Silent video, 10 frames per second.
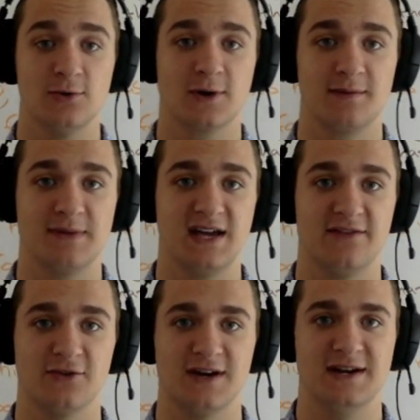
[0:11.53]
we're going to be
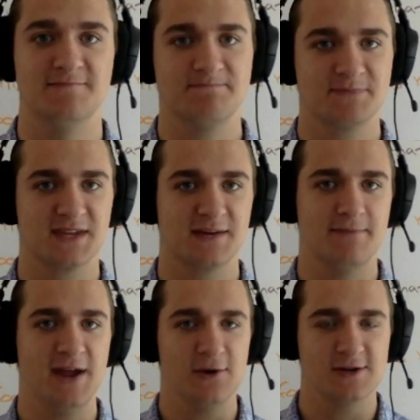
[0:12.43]
covering
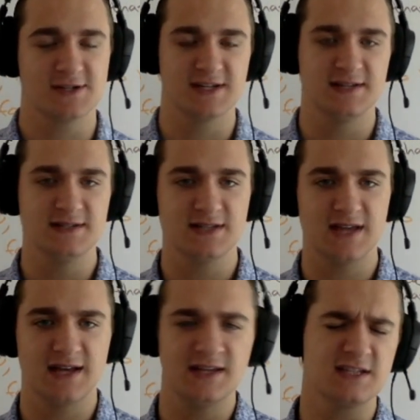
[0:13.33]
comparisons,
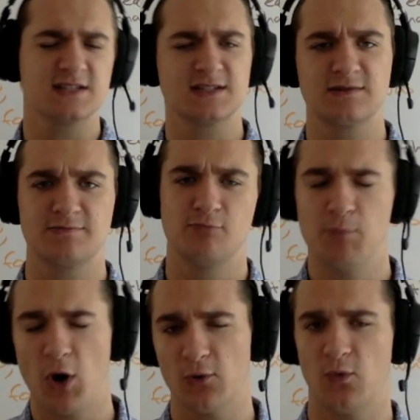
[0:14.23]
and this
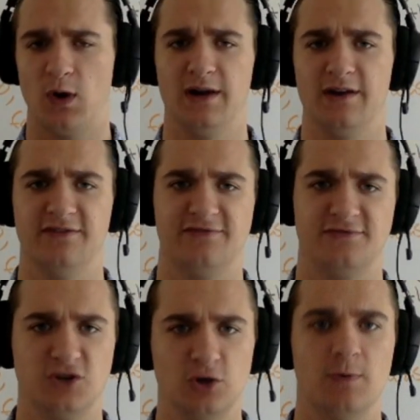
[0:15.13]
part one of
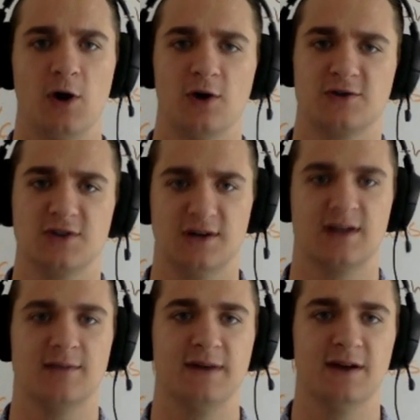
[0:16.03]
two parts on
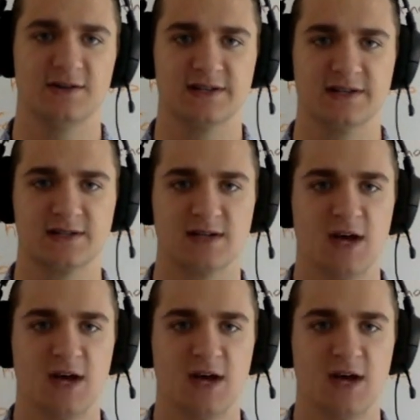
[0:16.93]
comparisons.